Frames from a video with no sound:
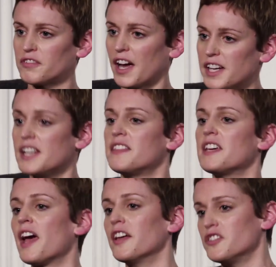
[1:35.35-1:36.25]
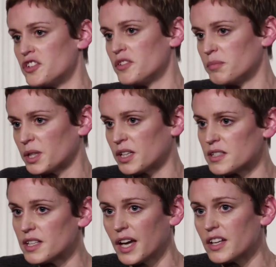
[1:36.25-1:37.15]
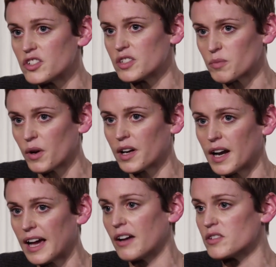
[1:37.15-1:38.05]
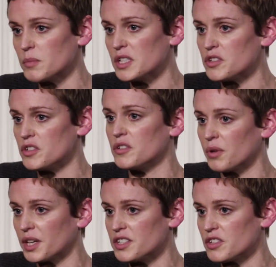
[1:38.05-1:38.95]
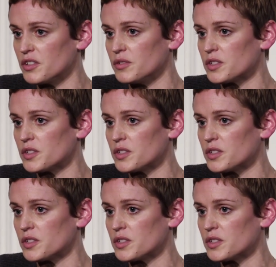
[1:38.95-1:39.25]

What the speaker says: I need the edge because the edge is what allows me to do what I do.